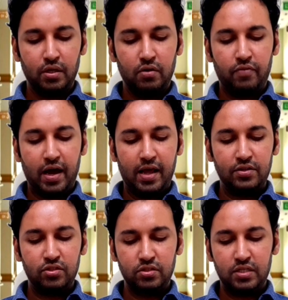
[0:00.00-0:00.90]

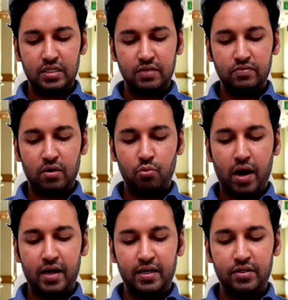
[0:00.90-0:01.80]
Financial incentives are
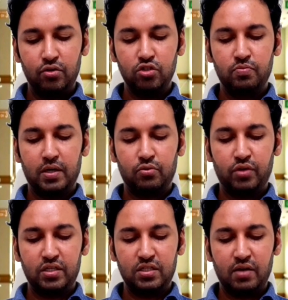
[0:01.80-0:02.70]
widely used, but
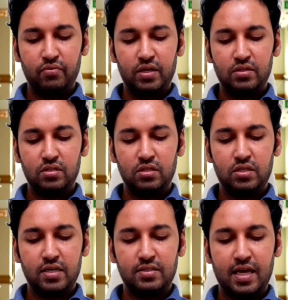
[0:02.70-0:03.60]
recent evidence
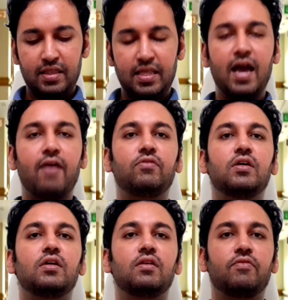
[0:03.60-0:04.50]
suggests that they have
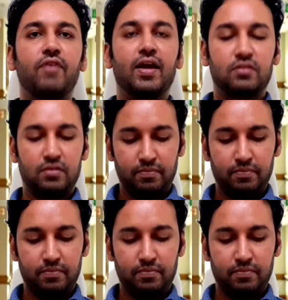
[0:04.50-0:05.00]
little effect.